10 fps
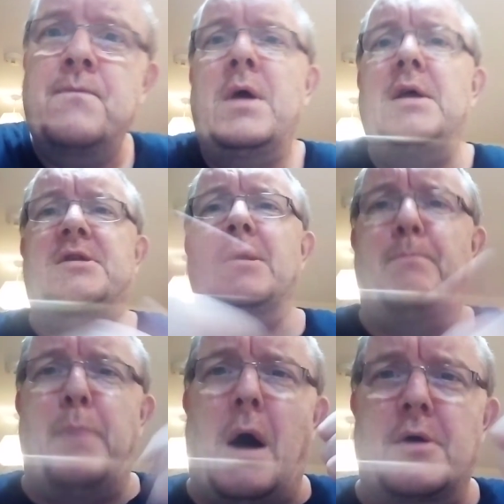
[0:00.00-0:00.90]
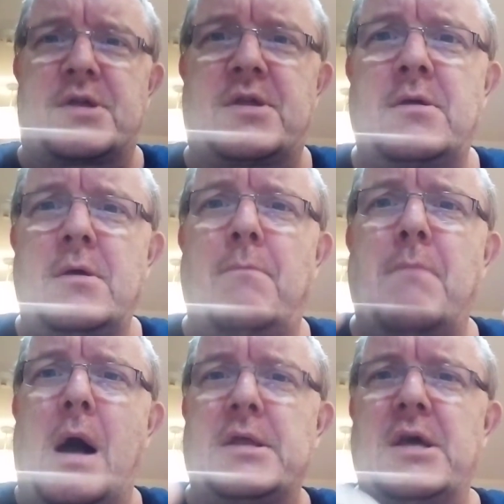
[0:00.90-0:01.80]
It's the boss of
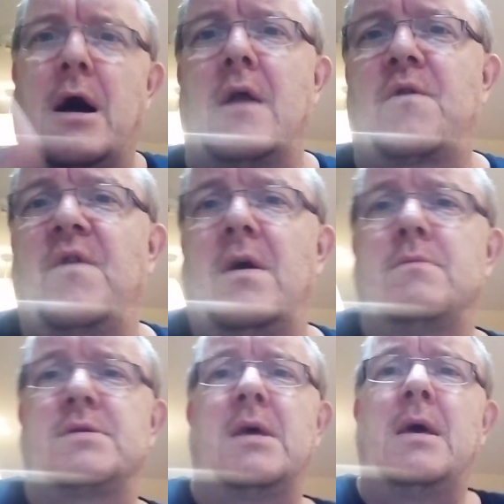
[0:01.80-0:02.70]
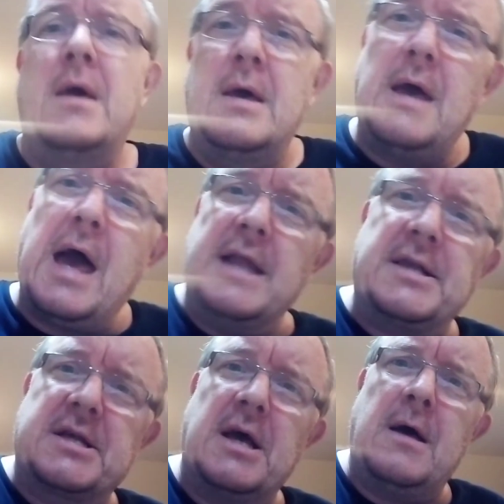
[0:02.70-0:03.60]
martial arts films.
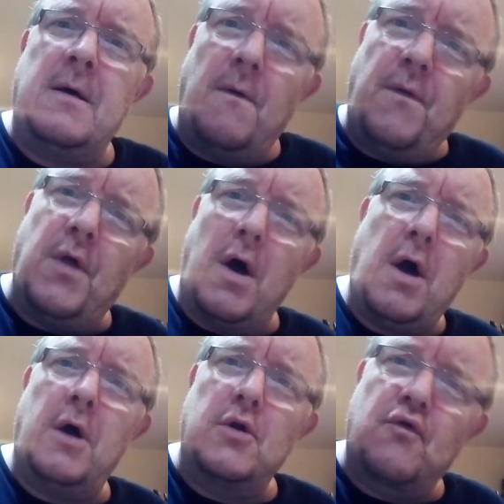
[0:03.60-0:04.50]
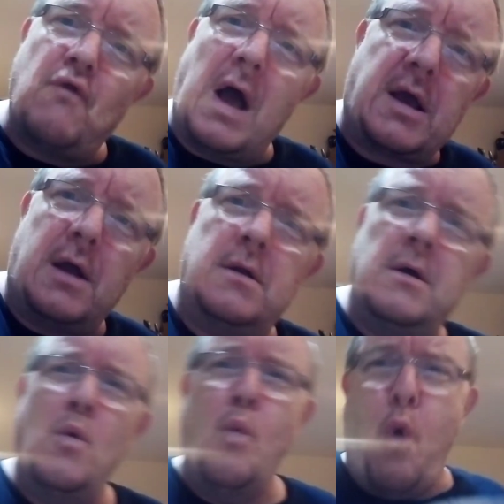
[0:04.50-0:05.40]
Enter the Dragon.
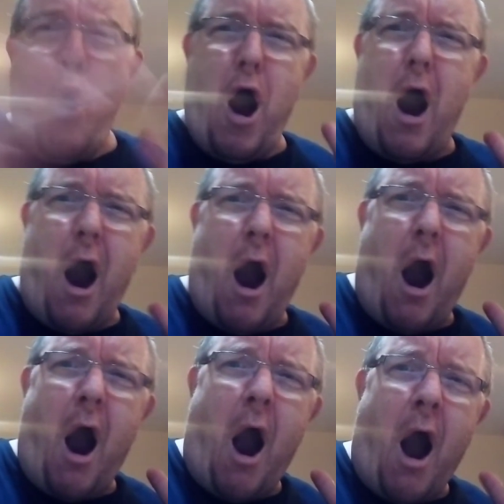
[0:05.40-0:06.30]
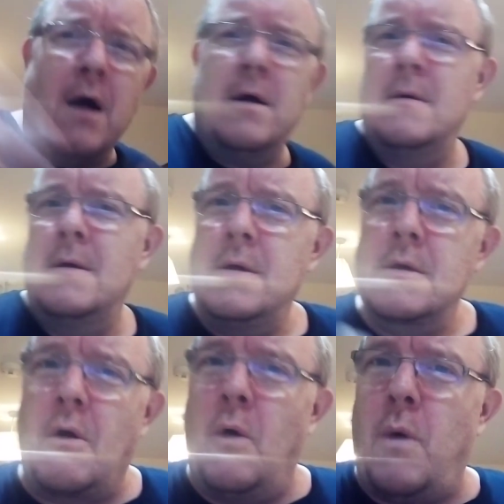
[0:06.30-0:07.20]
Wah!
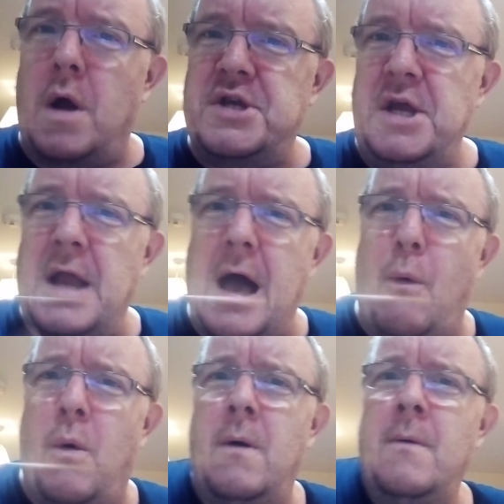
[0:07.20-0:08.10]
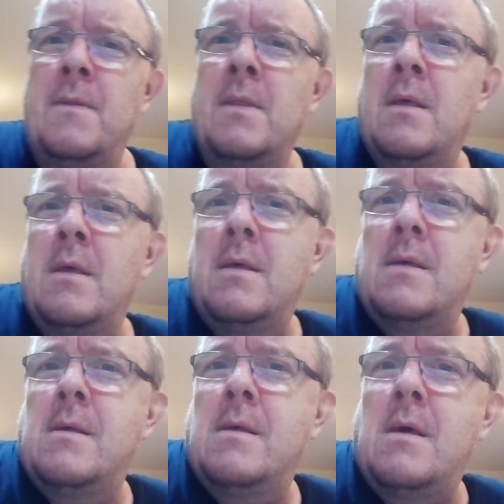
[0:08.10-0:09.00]
Go and watch it now
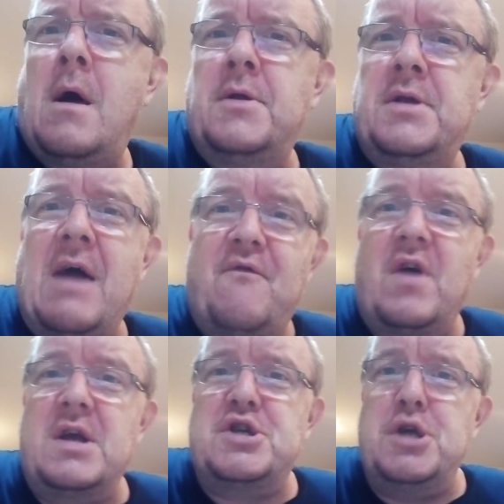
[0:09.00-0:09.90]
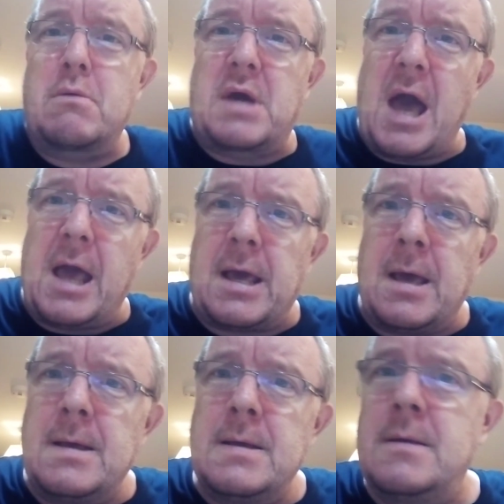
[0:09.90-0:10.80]
on Netflix UK.
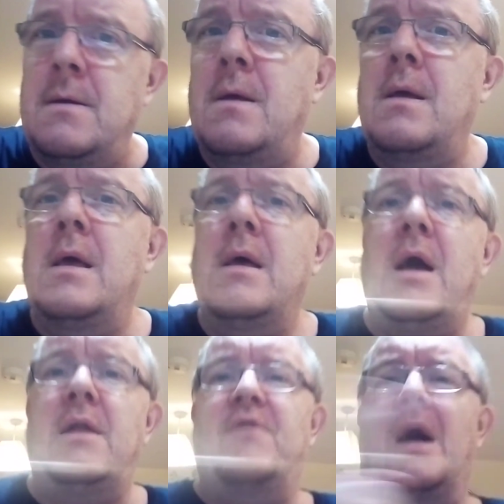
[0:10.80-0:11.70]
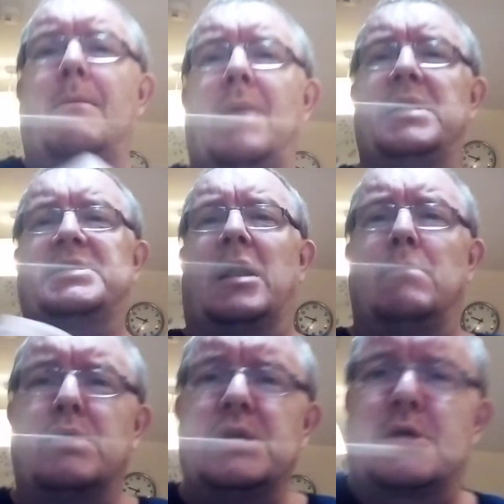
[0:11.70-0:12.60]
And if you like my channel,
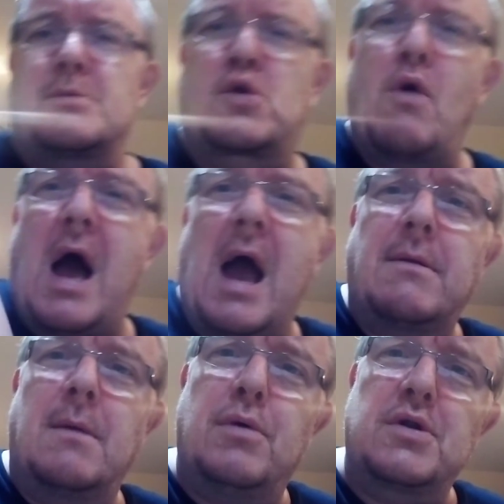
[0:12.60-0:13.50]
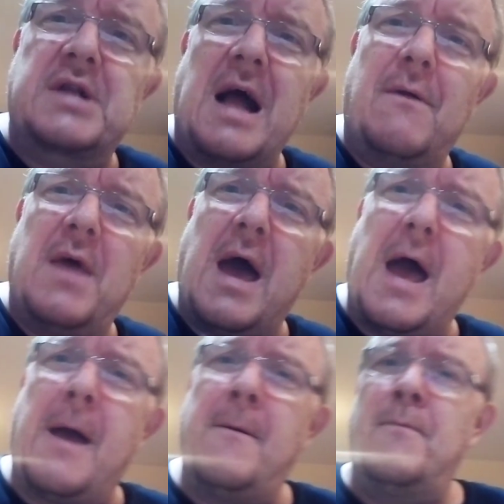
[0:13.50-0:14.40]
please subscribe. The button's down
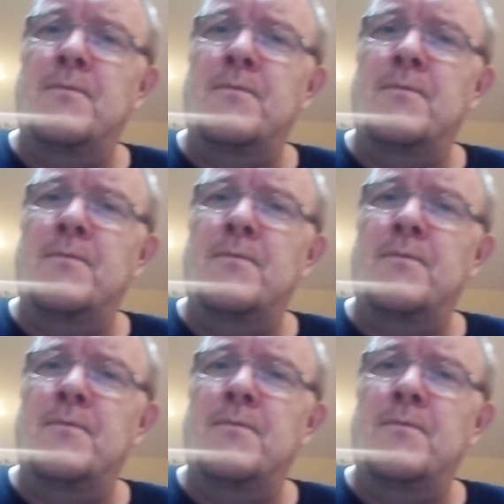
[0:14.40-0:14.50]
there.